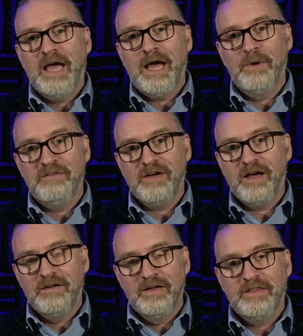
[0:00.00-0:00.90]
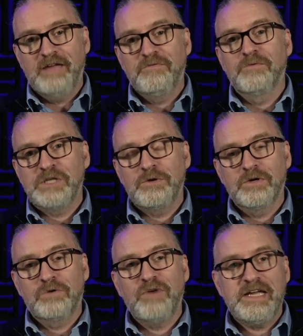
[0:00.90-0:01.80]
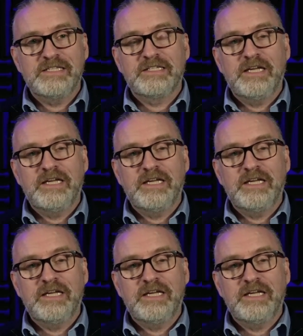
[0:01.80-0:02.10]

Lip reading: However, they've obviously got great